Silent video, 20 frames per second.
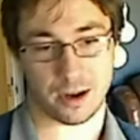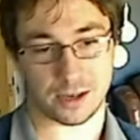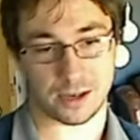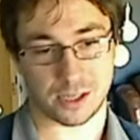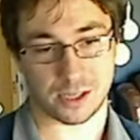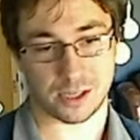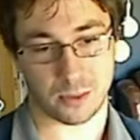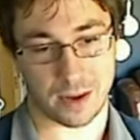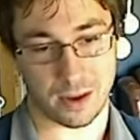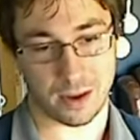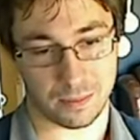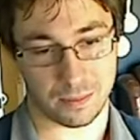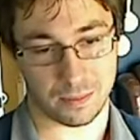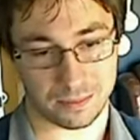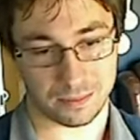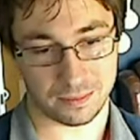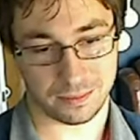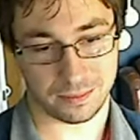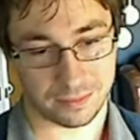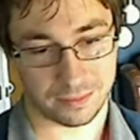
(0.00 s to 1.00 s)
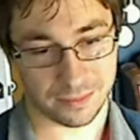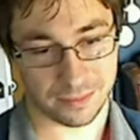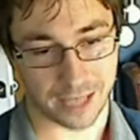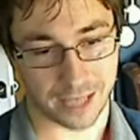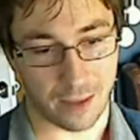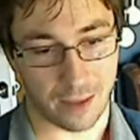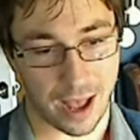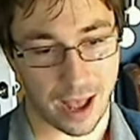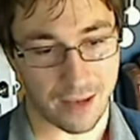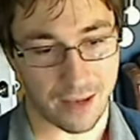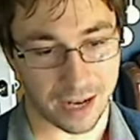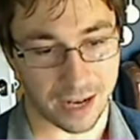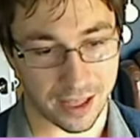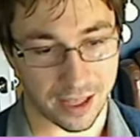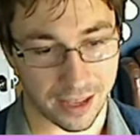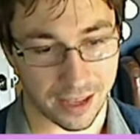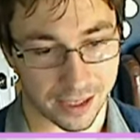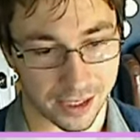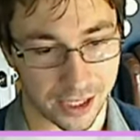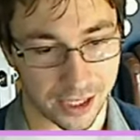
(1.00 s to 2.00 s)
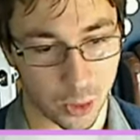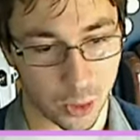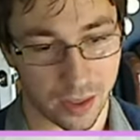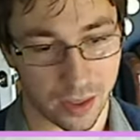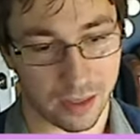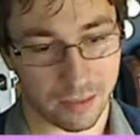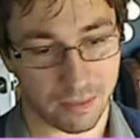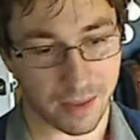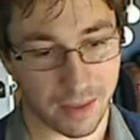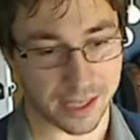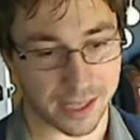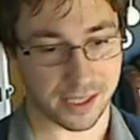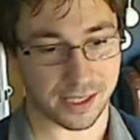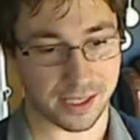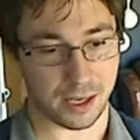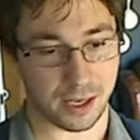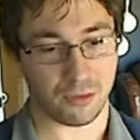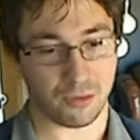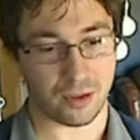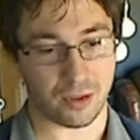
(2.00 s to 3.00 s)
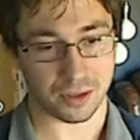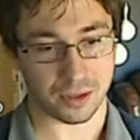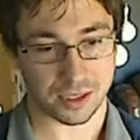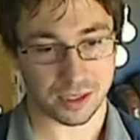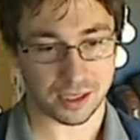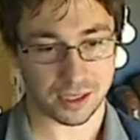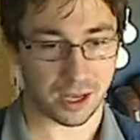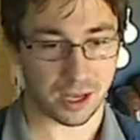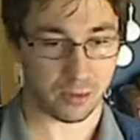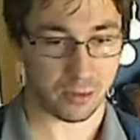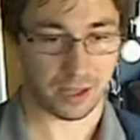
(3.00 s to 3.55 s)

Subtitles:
so I don't have anything to deal with SSL faults other